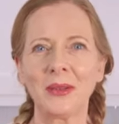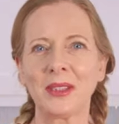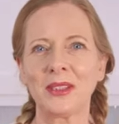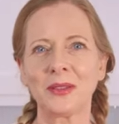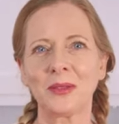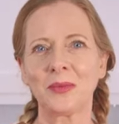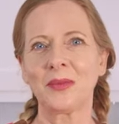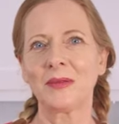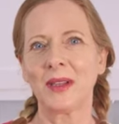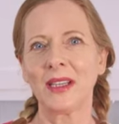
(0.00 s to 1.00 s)
I want to
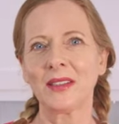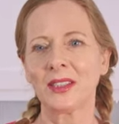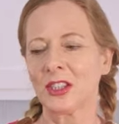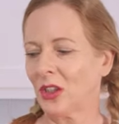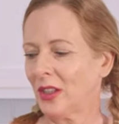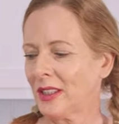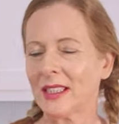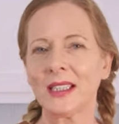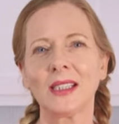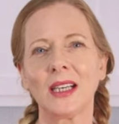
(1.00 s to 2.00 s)
make the
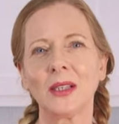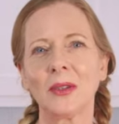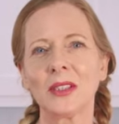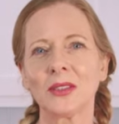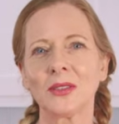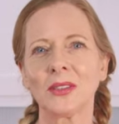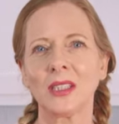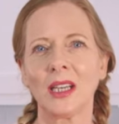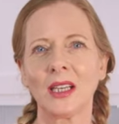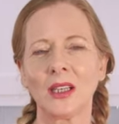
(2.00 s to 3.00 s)
sauce, and I want to
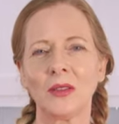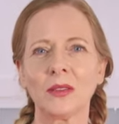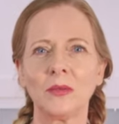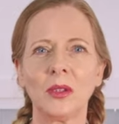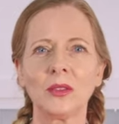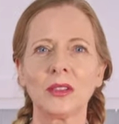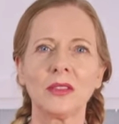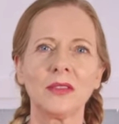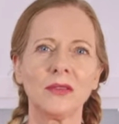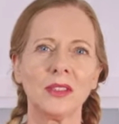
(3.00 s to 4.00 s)
take out most
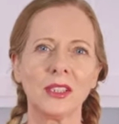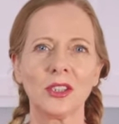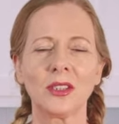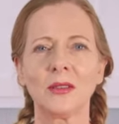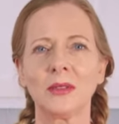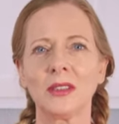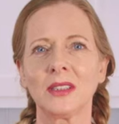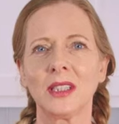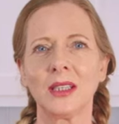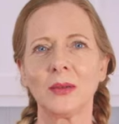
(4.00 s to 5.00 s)
of the
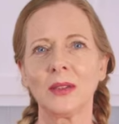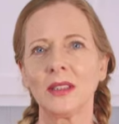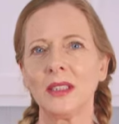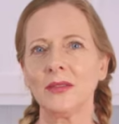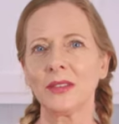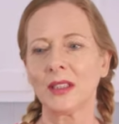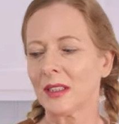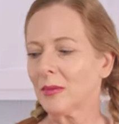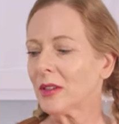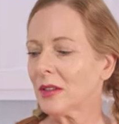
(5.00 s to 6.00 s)
vegetables. I will leave a
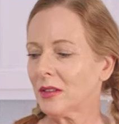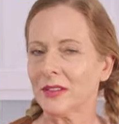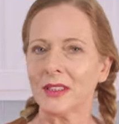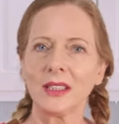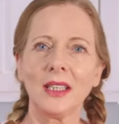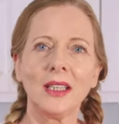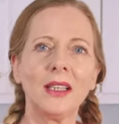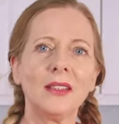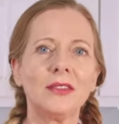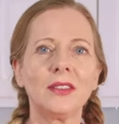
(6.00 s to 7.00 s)
little bit of it
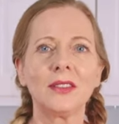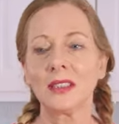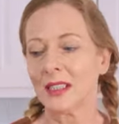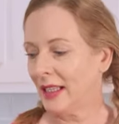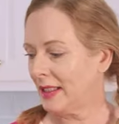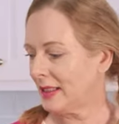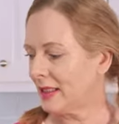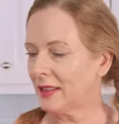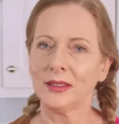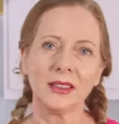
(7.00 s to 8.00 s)
for the
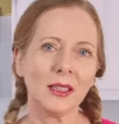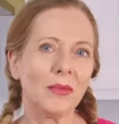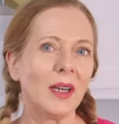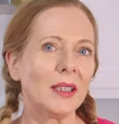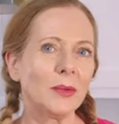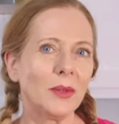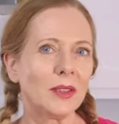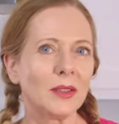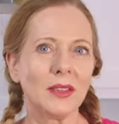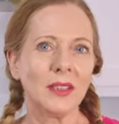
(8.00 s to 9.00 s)
taste. Some might
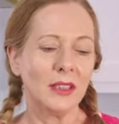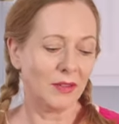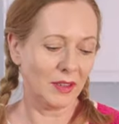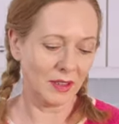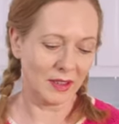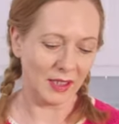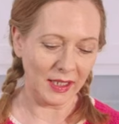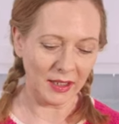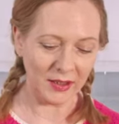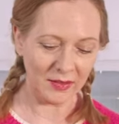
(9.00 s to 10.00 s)
want to leave the
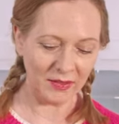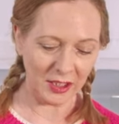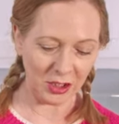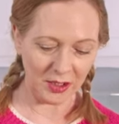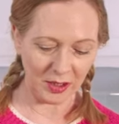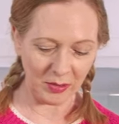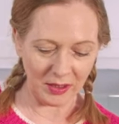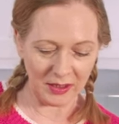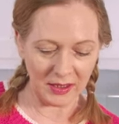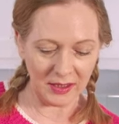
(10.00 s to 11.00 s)
entire
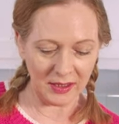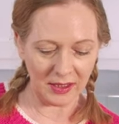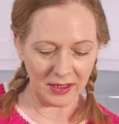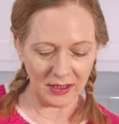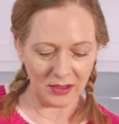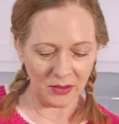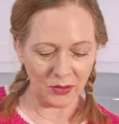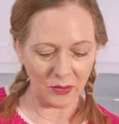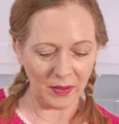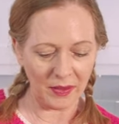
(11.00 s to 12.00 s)
vegetables in it. I
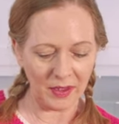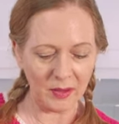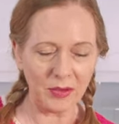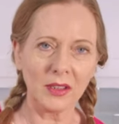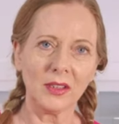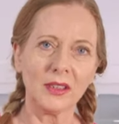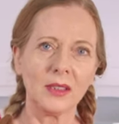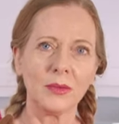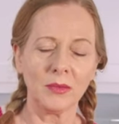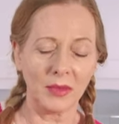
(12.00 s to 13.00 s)
don't want that because
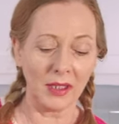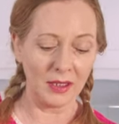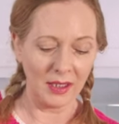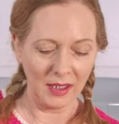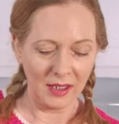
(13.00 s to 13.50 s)
it would make